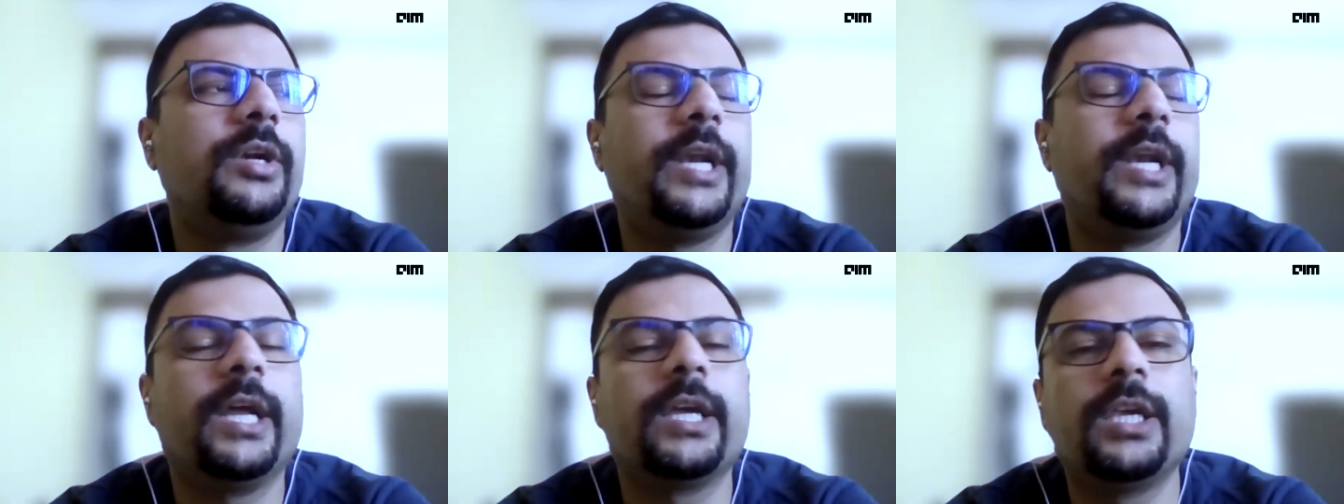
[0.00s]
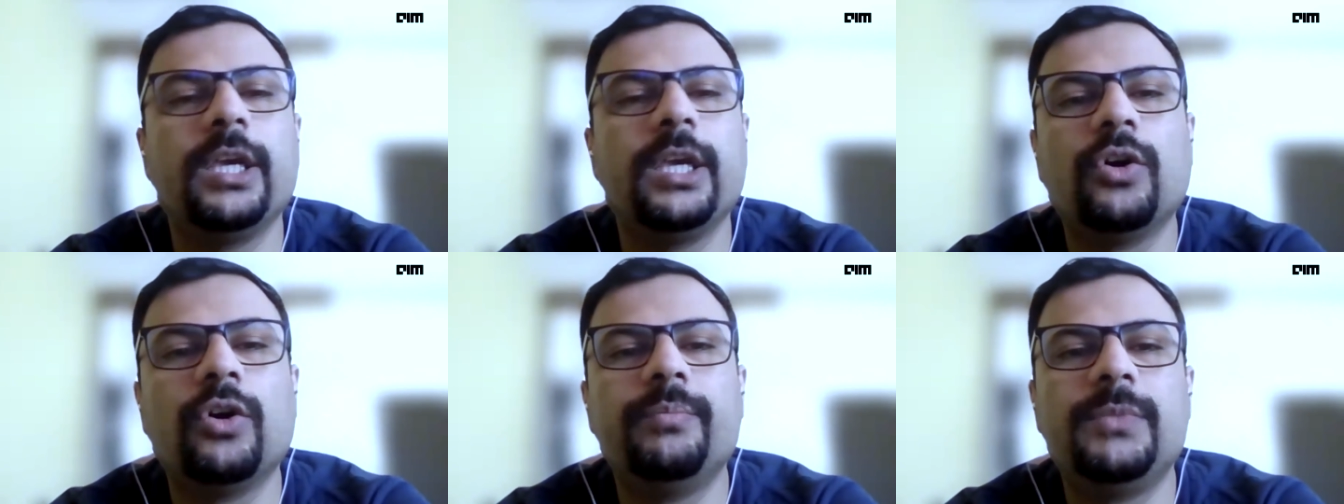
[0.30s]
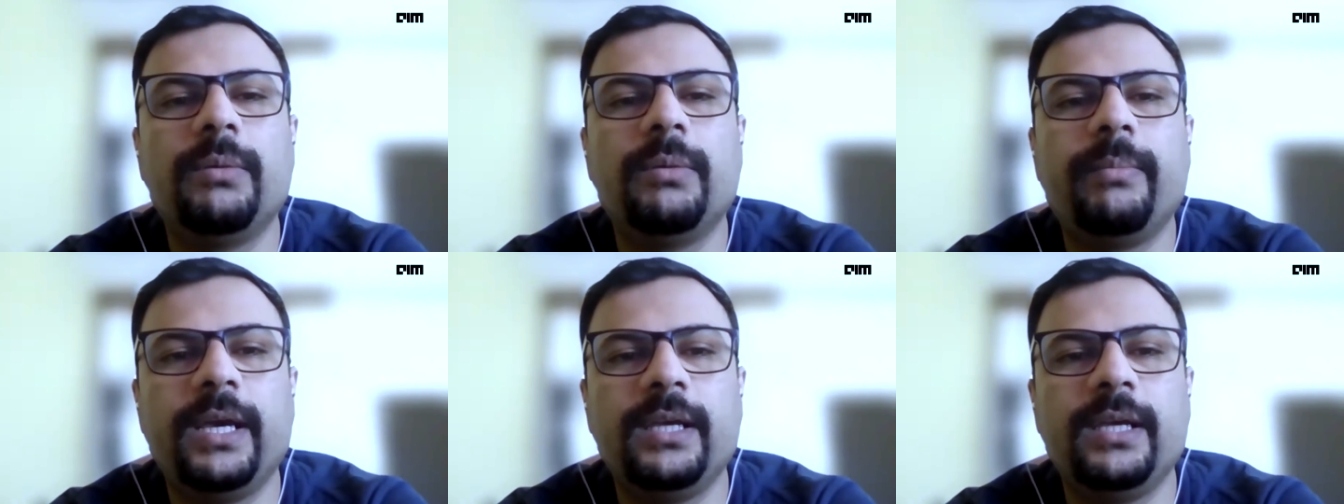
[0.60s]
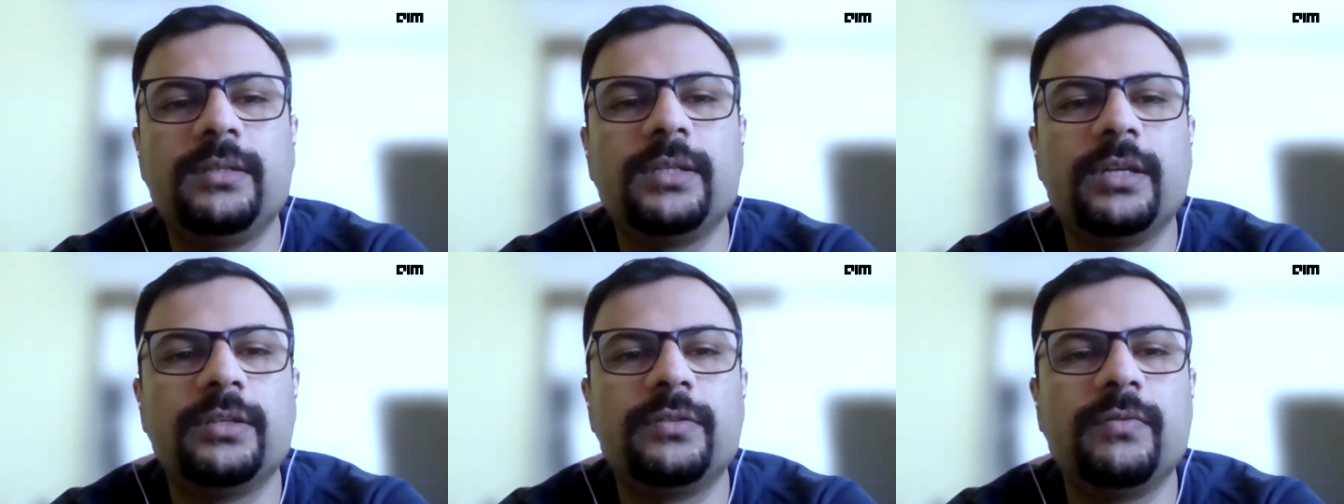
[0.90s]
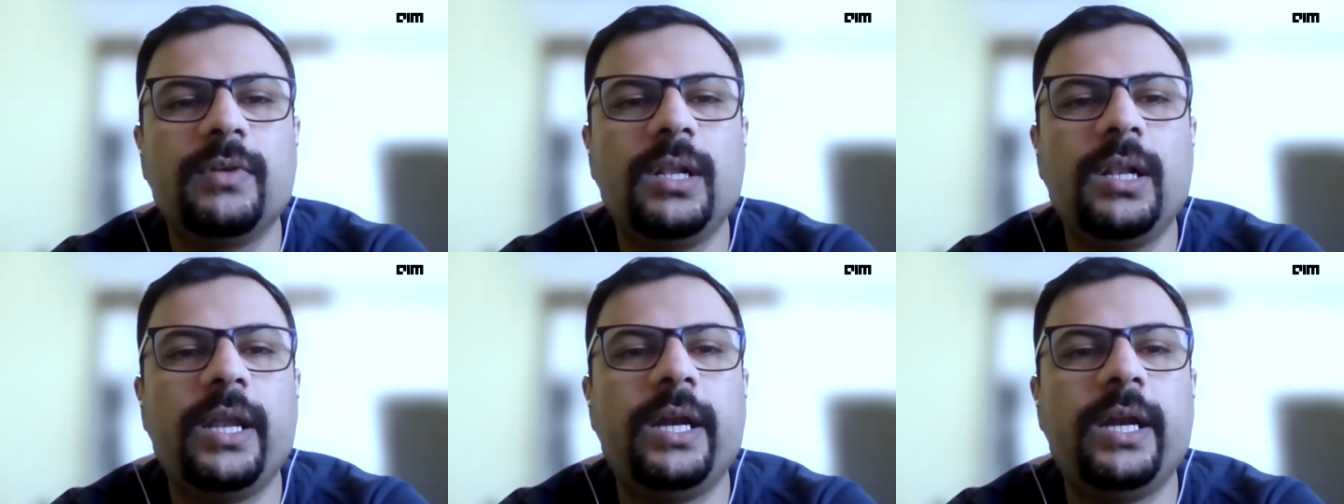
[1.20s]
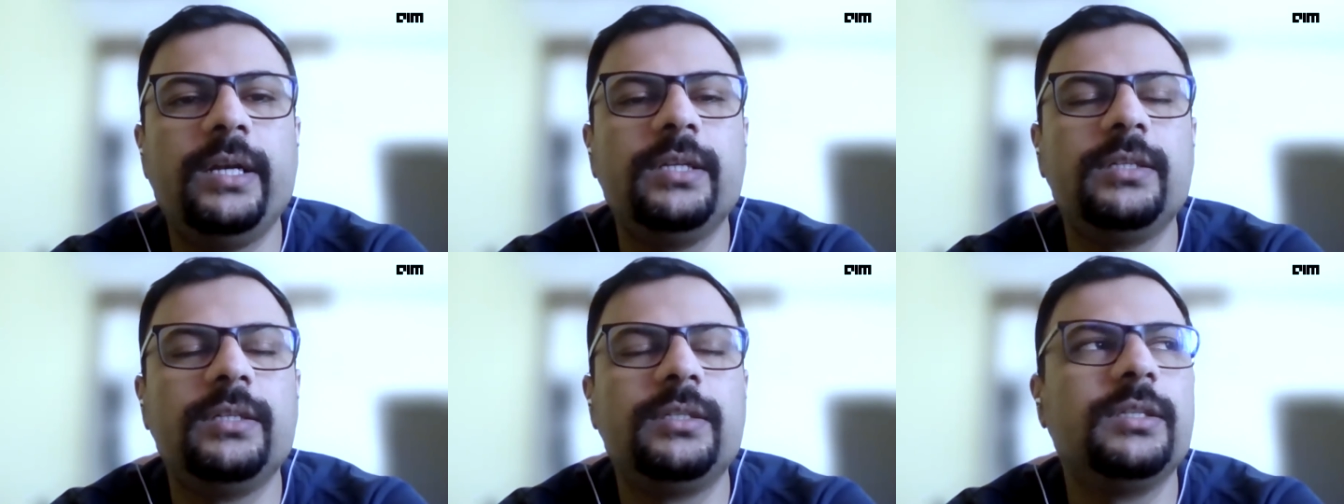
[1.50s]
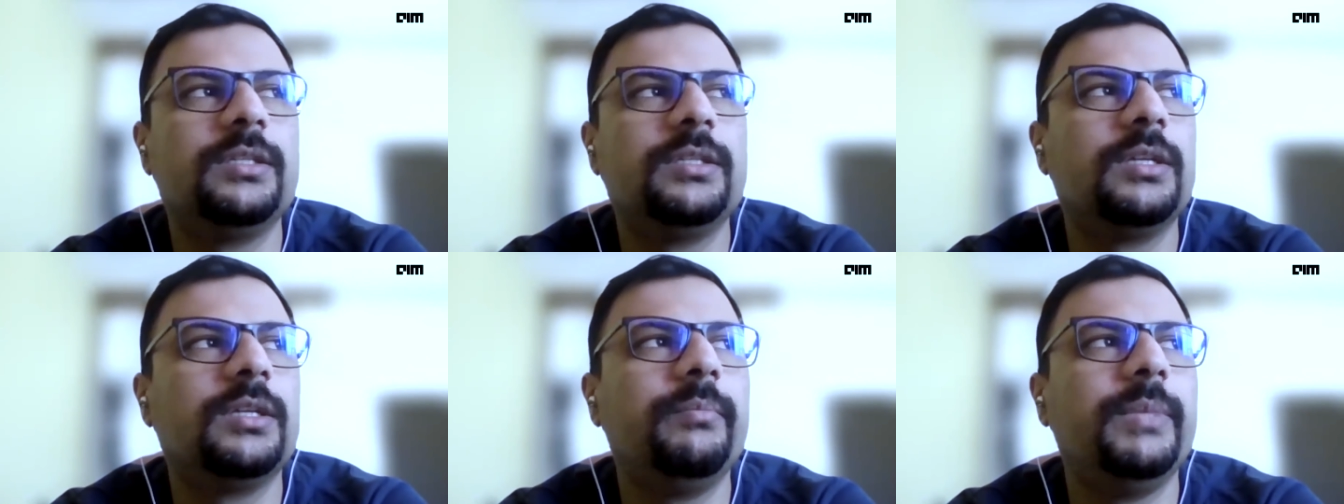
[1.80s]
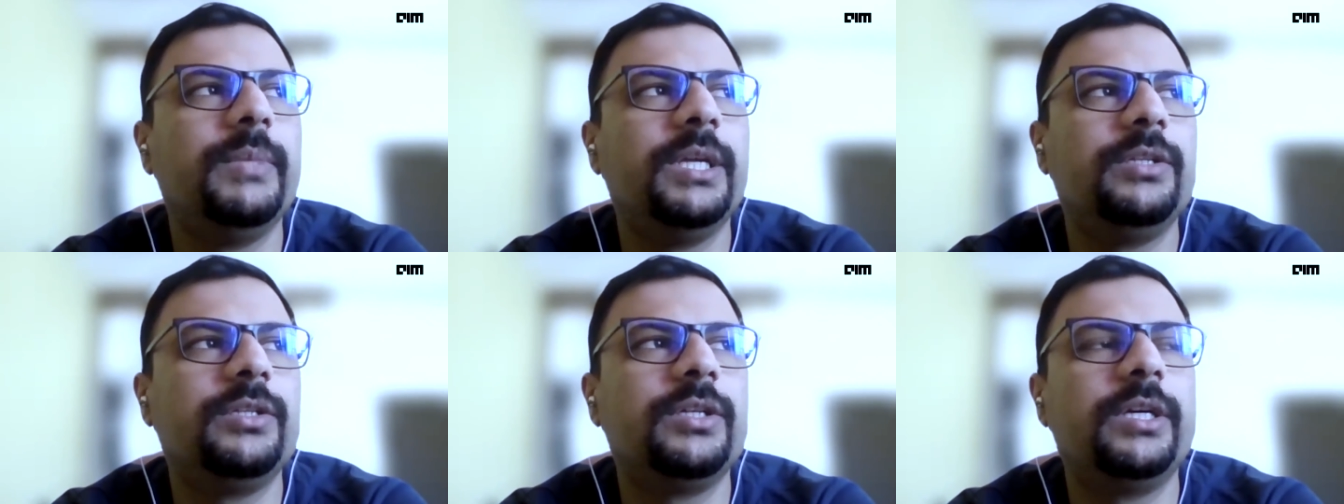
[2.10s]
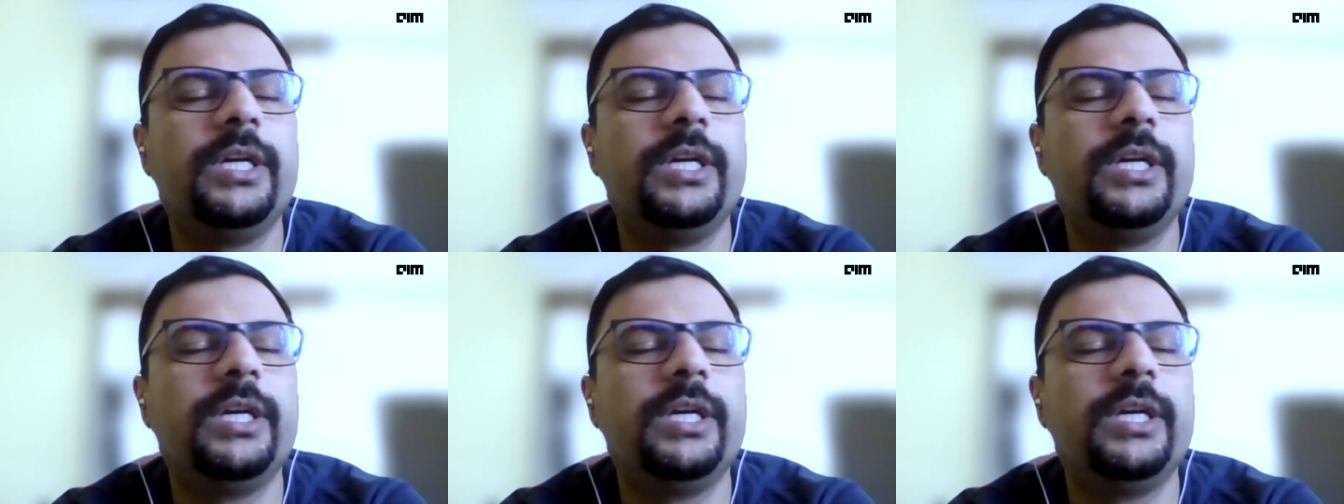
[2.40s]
tracking of the bikes as well, and this is a major